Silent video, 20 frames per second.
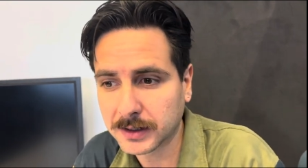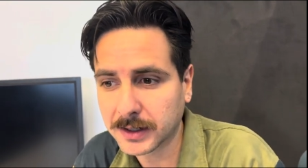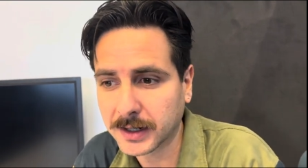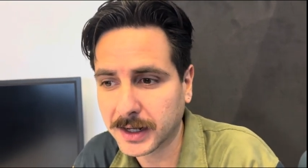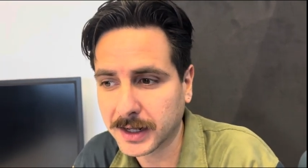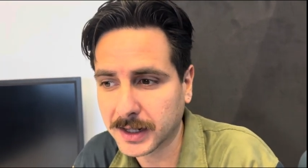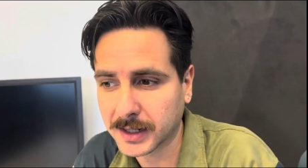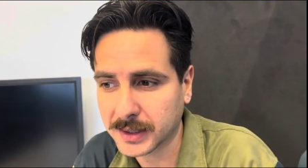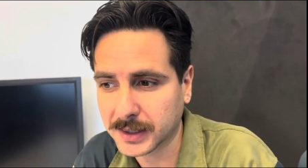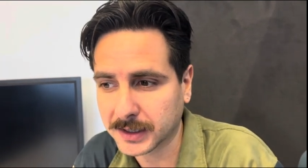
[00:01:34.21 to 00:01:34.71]

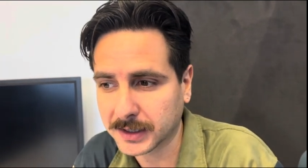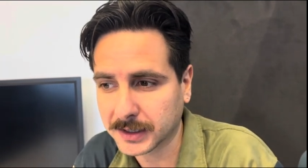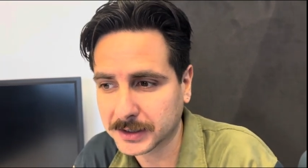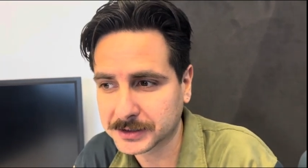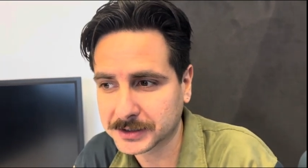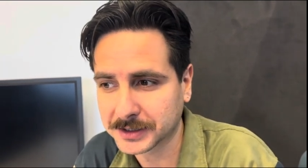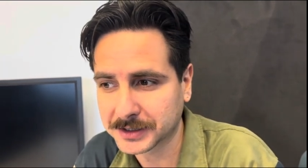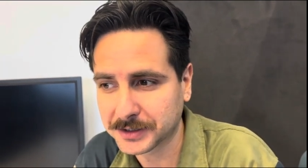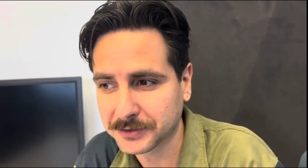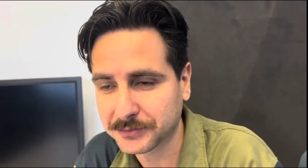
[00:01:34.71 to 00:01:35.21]
I think it's
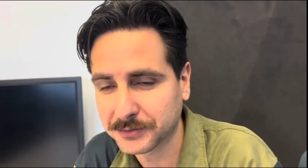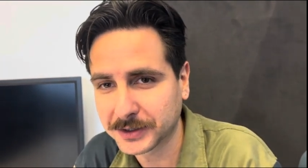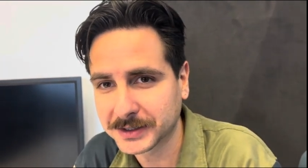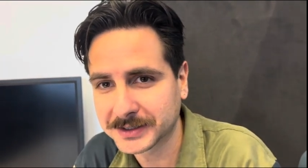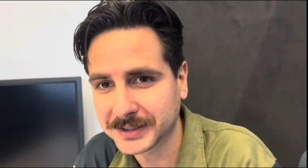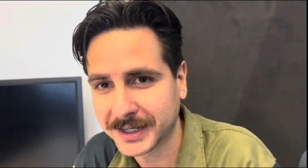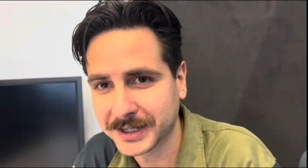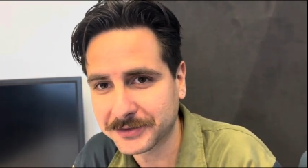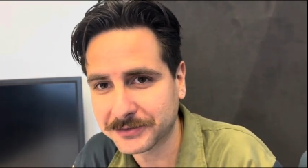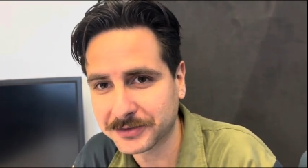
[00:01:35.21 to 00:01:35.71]
a different
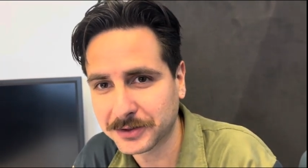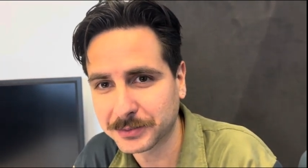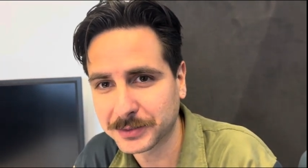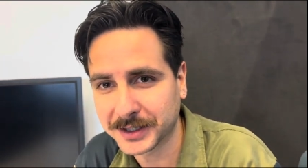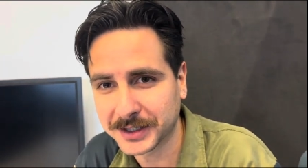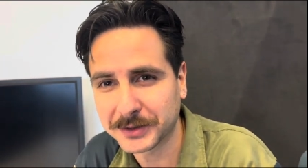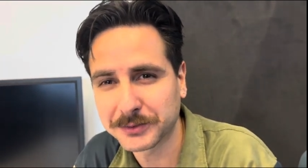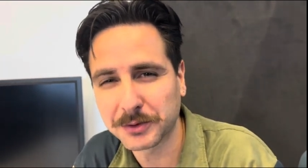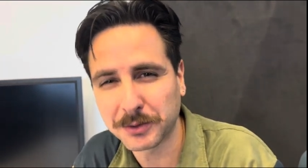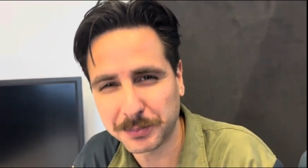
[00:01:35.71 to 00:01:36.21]
take from the
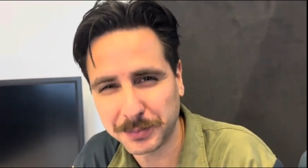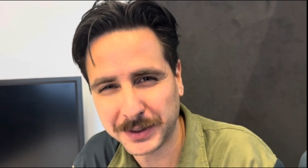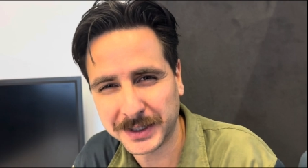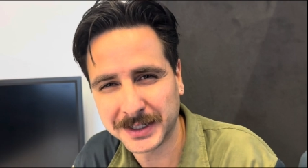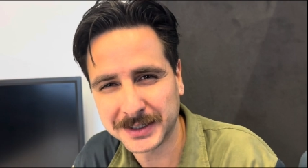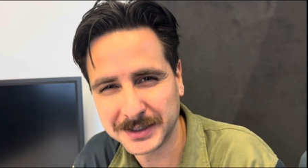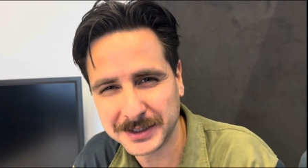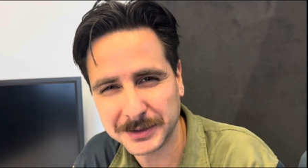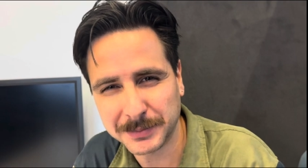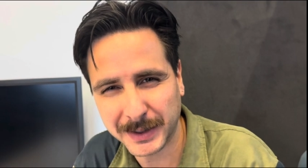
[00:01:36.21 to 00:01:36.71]

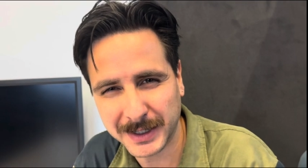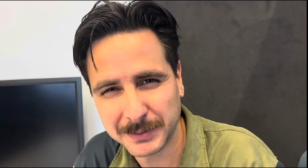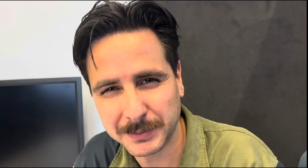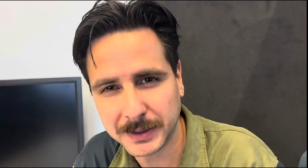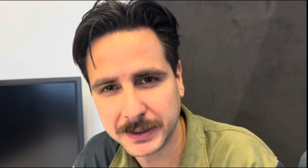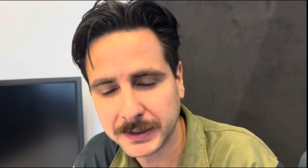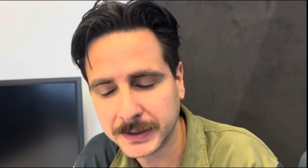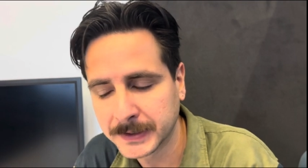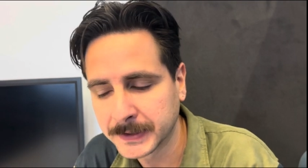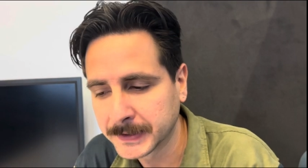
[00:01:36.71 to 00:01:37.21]
Europeans,
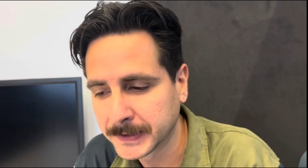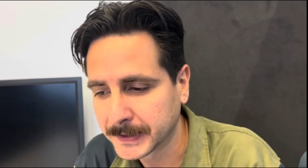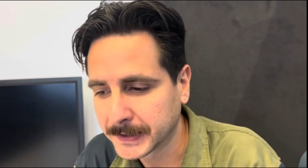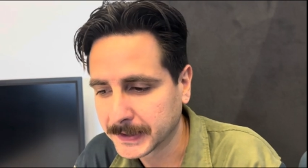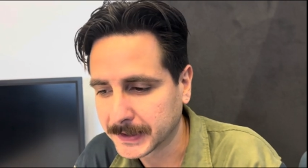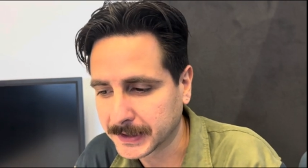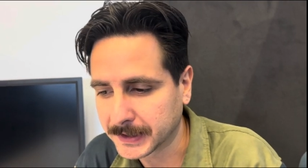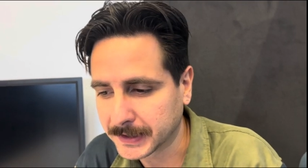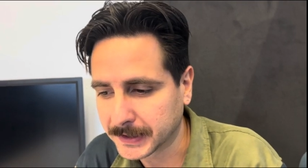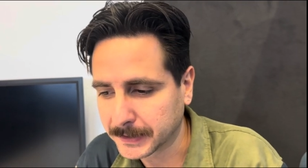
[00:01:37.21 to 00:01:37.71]
maybe,
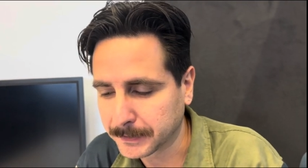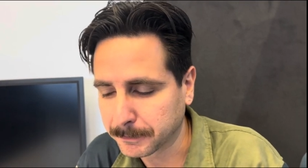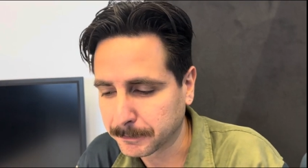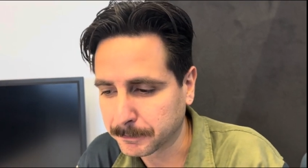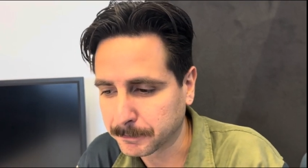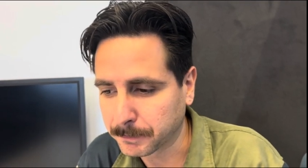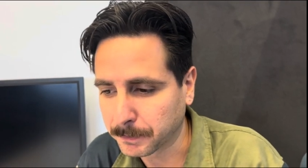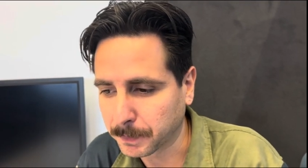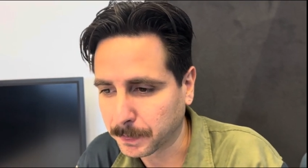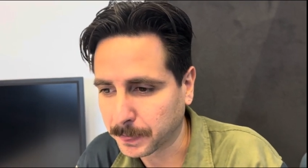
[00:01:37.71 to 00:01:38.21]

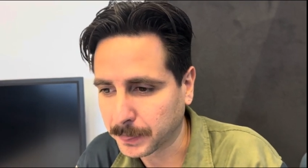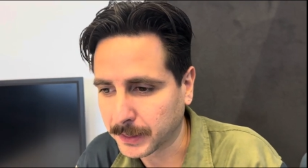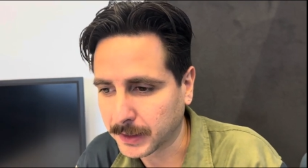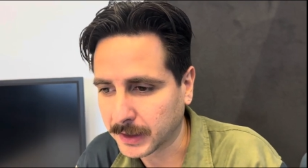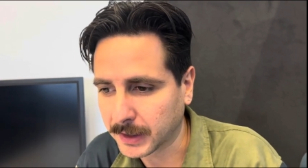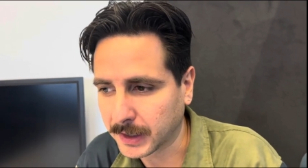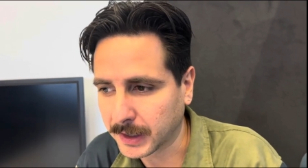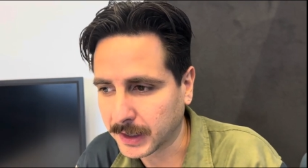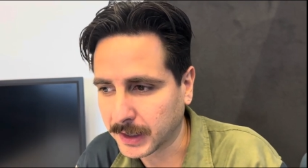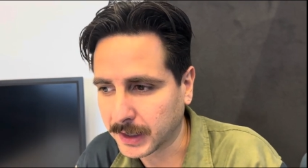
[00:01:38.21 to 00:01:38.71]
um,
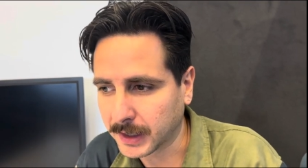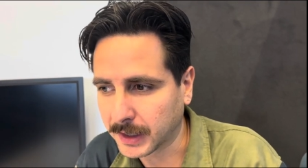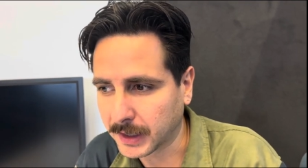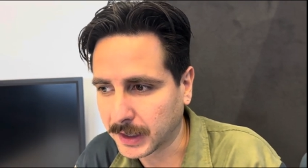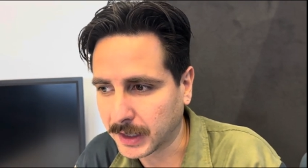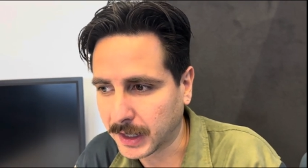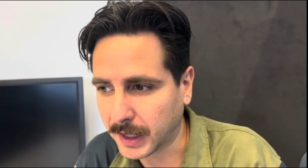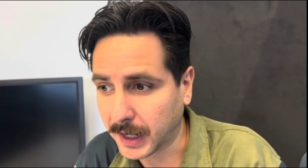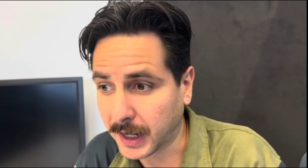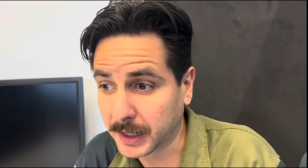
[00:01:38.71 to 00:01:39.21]

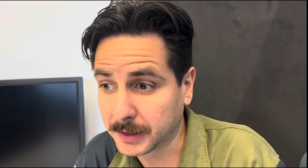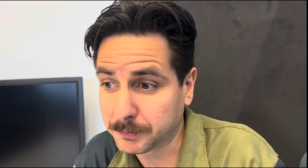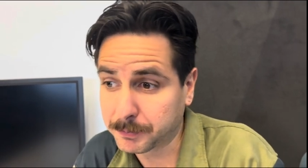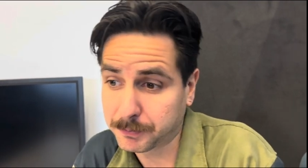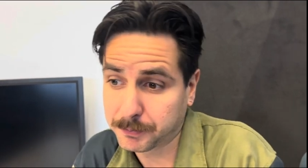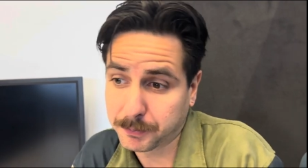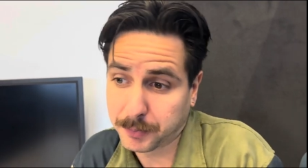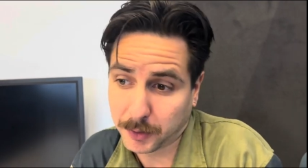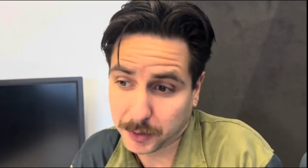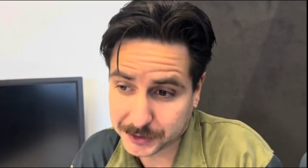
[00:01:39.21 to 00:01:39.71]
and
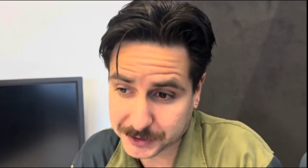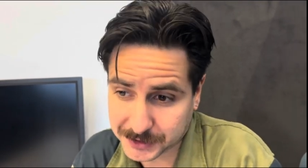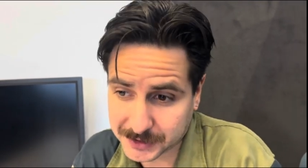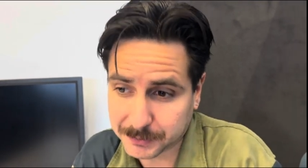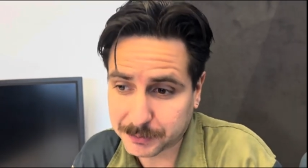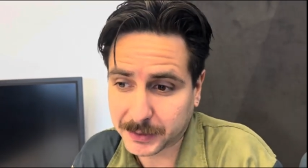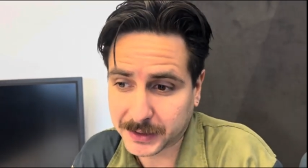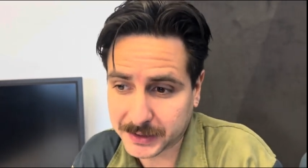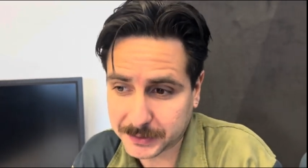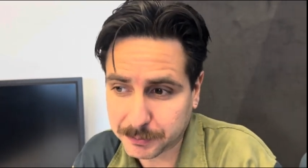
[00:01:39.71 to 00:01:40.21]

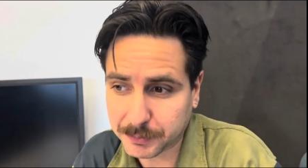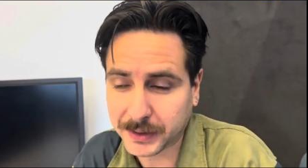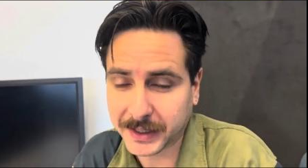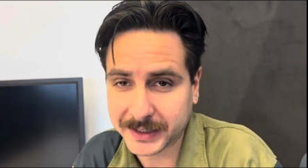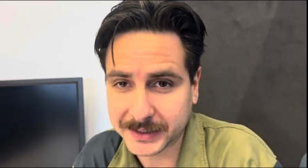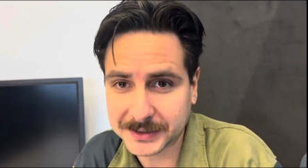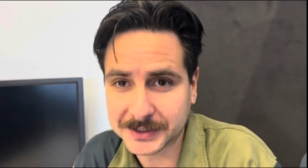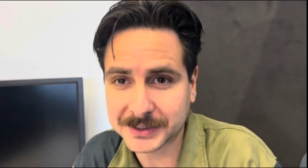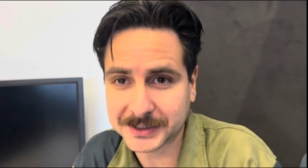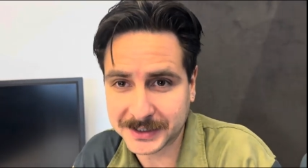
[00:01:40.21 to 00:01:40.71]
possibly
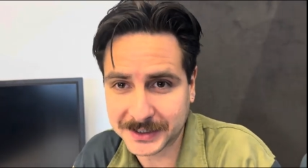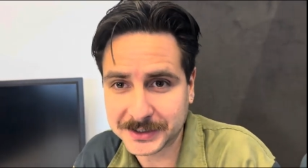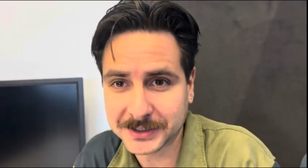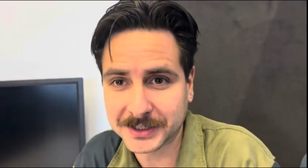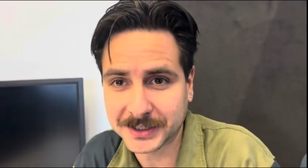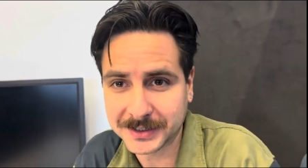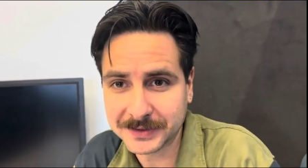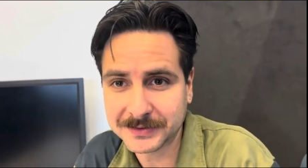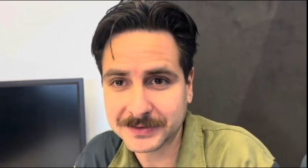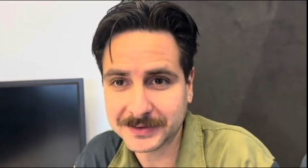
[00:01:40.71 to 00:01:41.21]
playing
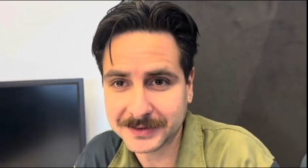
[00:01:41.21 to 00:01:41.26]
City.